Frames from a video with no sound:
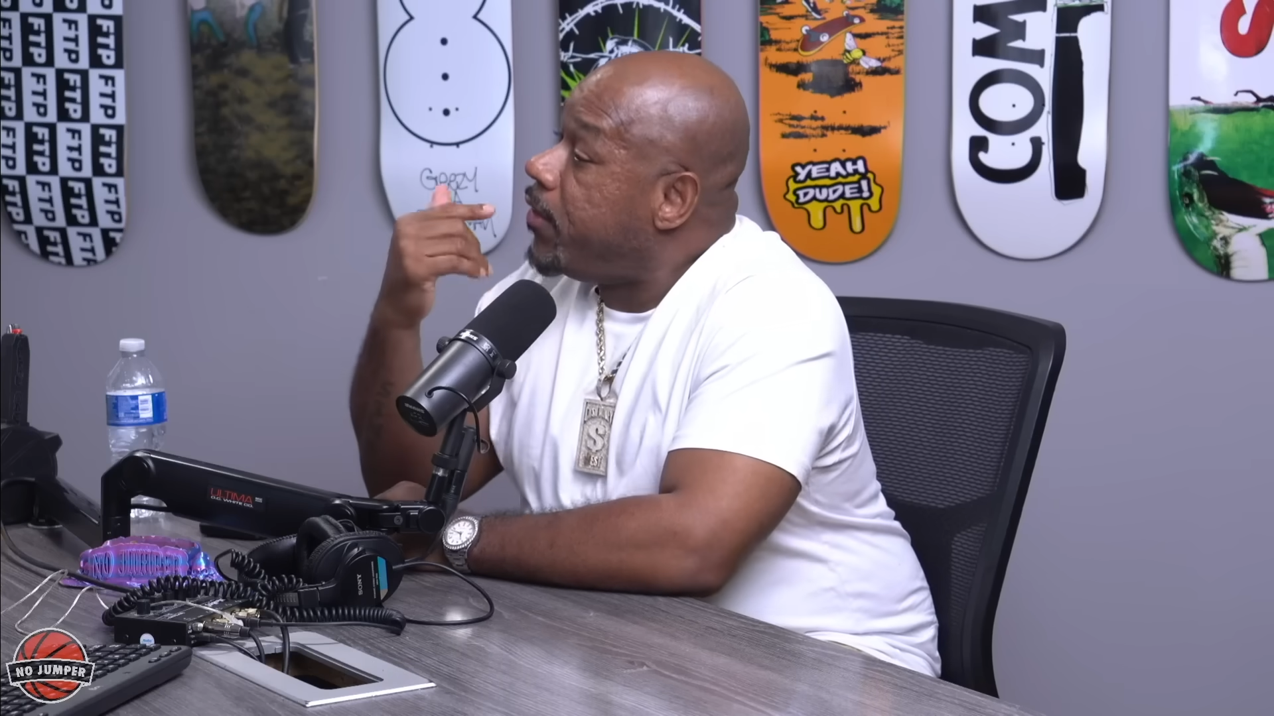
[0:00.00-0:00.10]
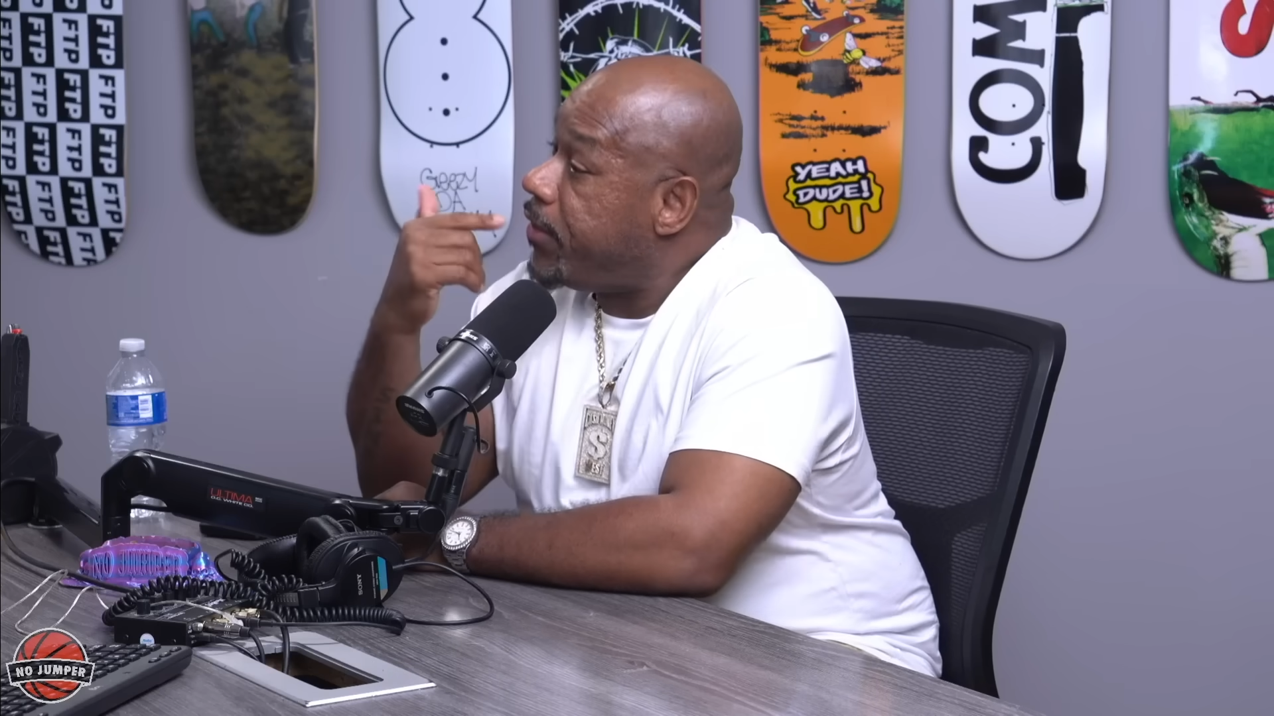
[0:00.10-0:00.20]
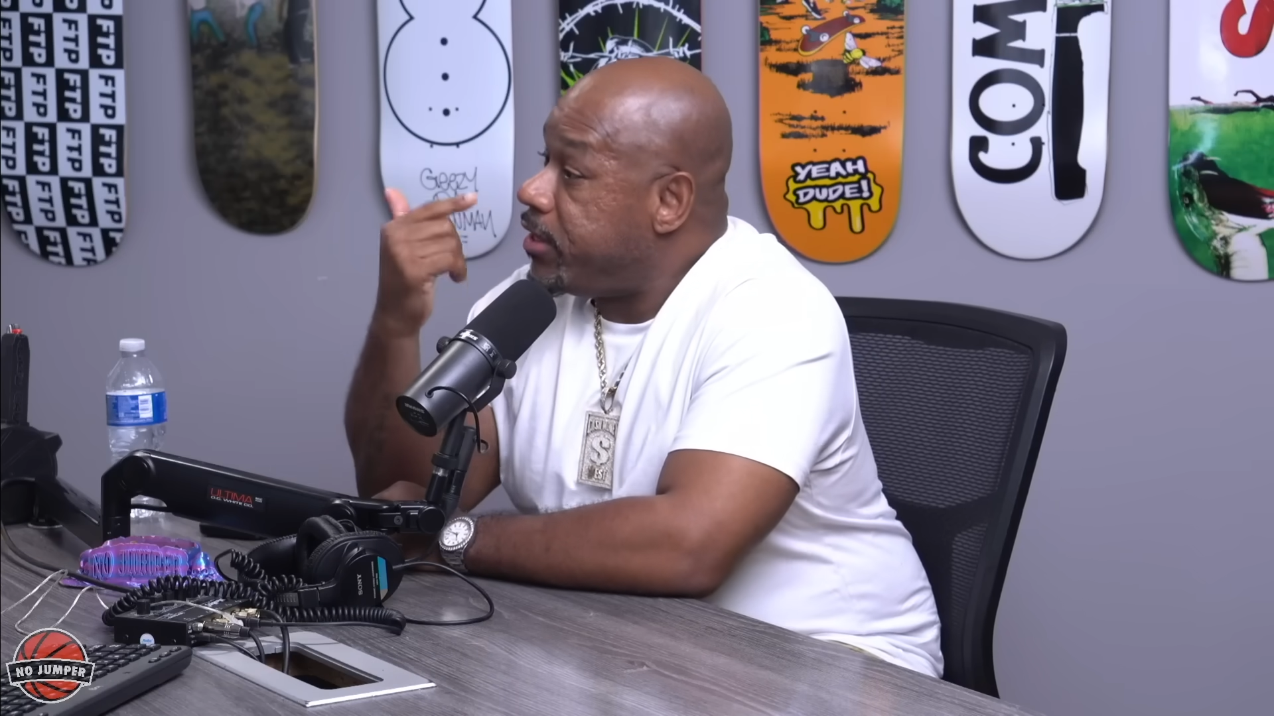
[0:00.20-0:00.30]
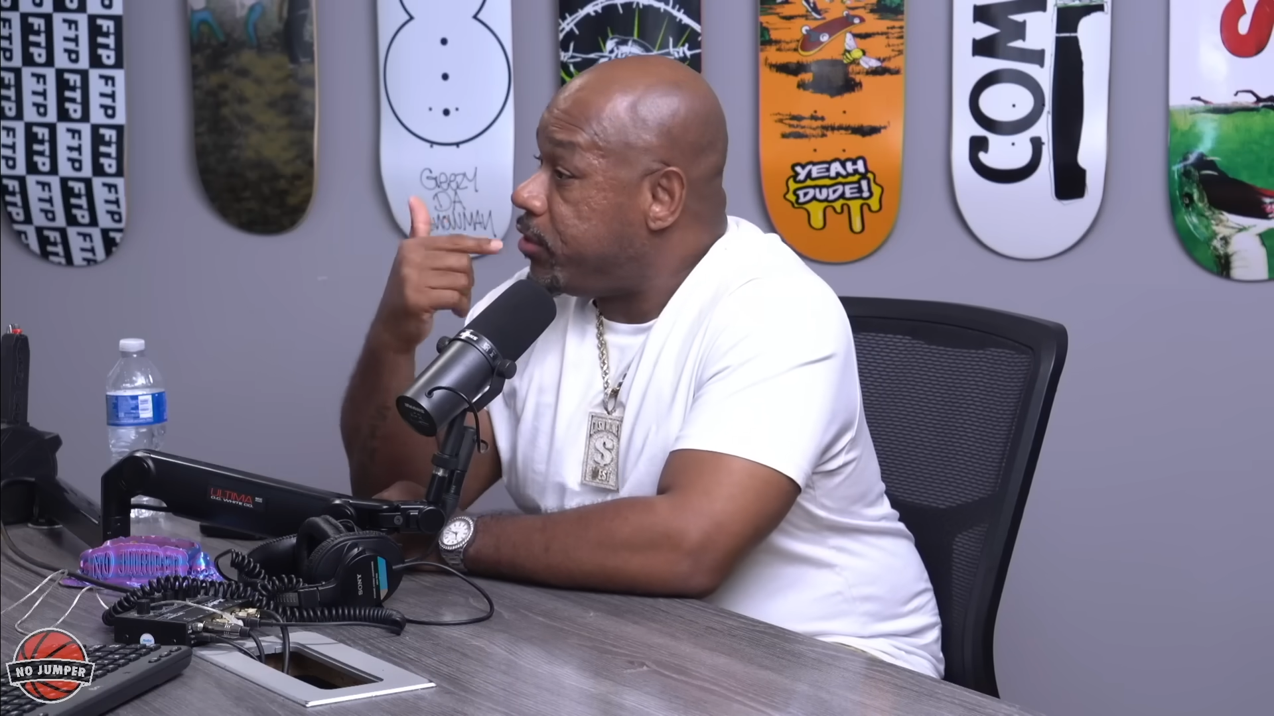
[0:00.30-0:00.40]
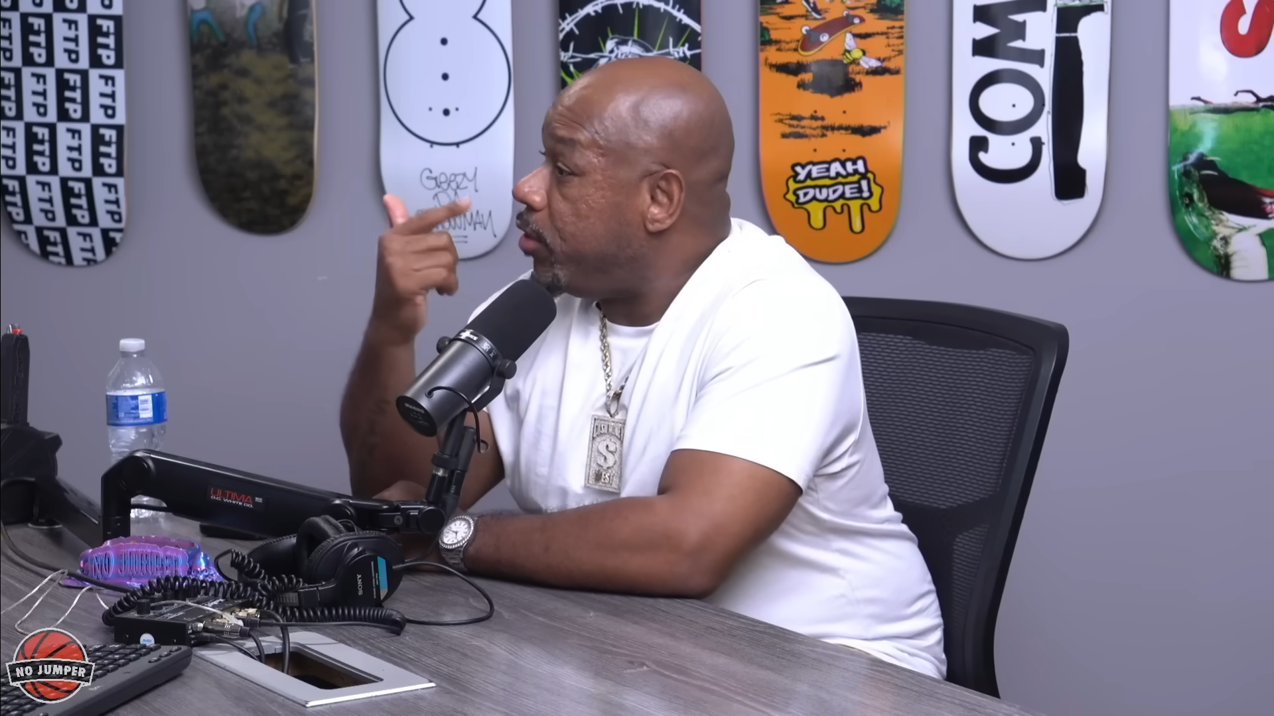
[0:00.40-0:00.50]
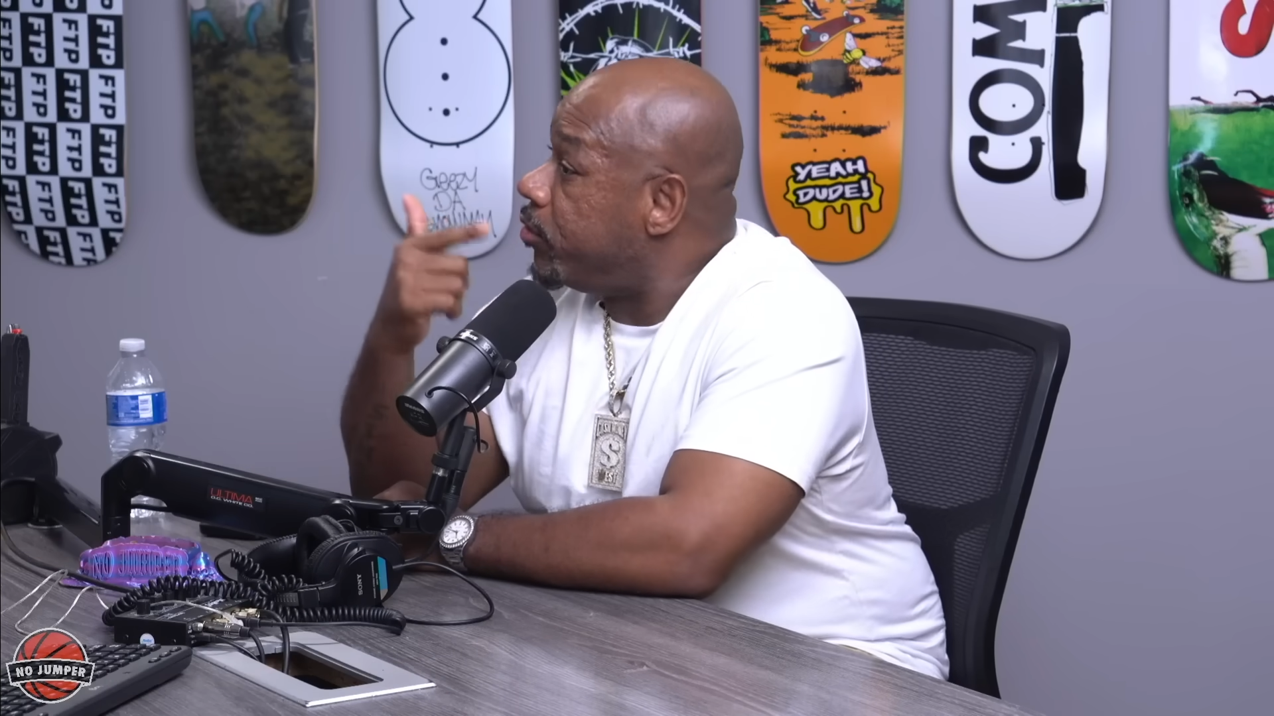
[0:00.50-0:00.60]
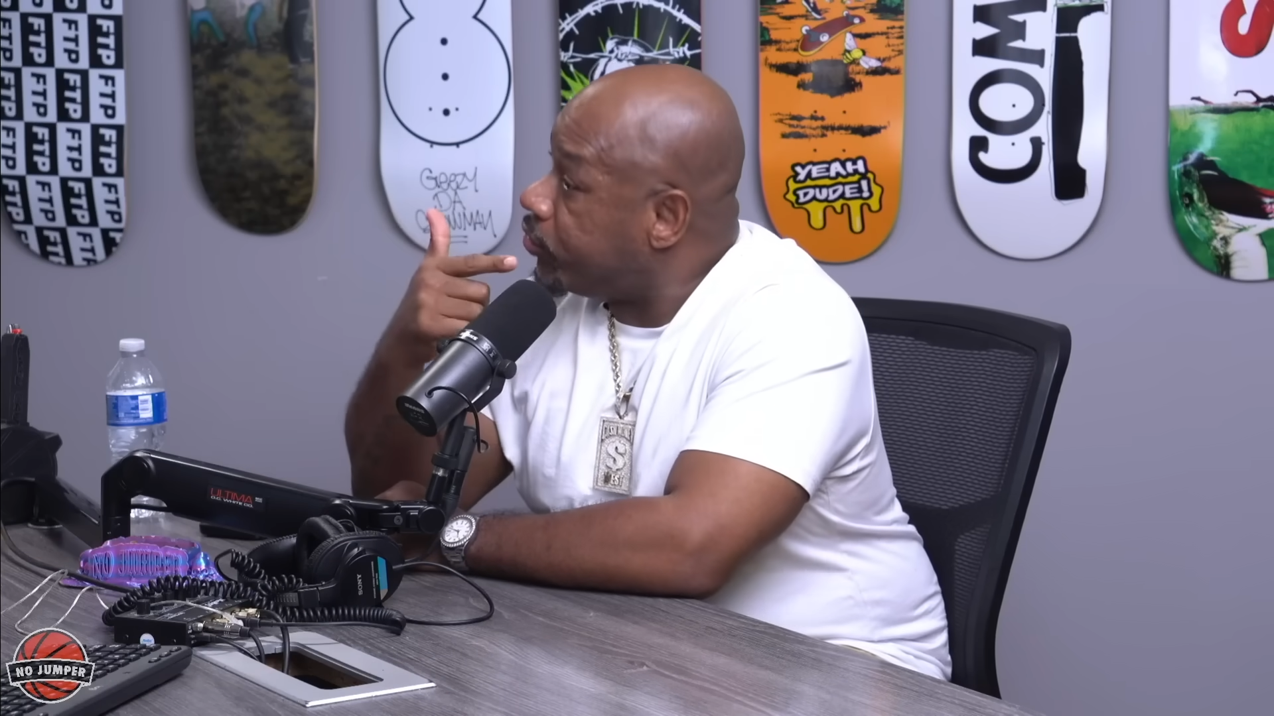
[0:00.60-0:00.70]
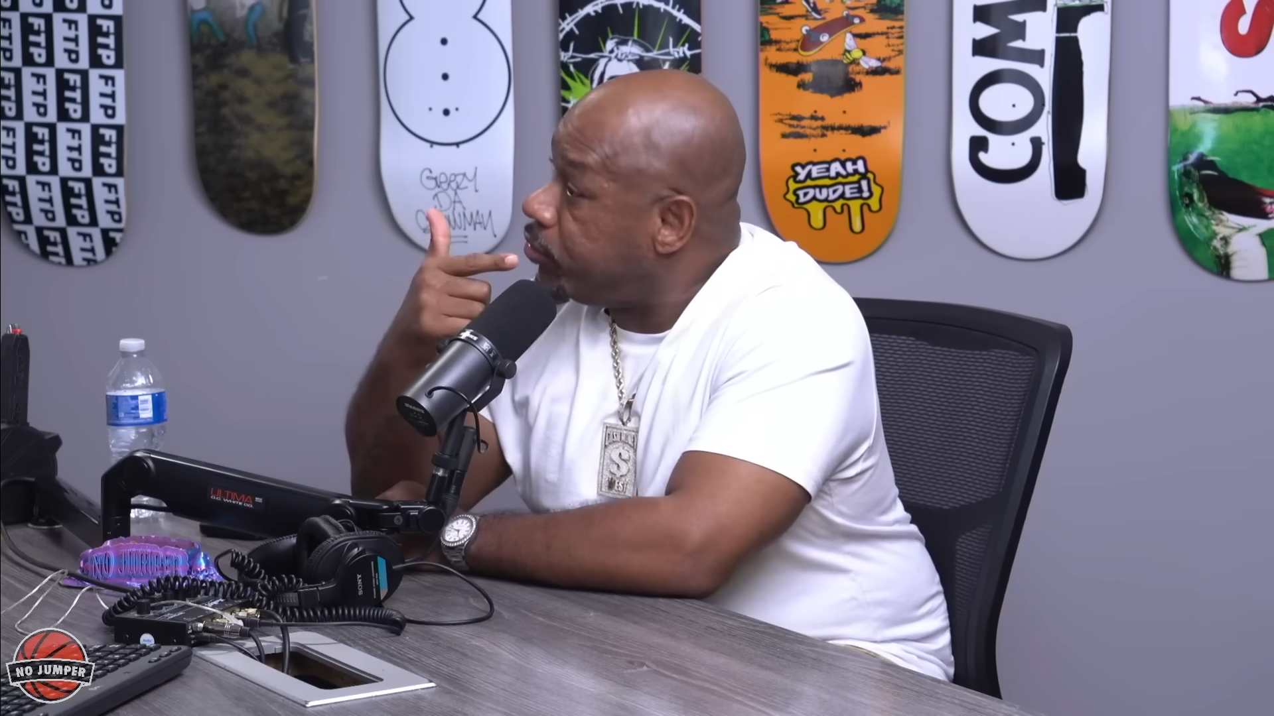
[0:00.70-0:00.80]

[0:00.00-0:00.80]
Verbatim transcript: then told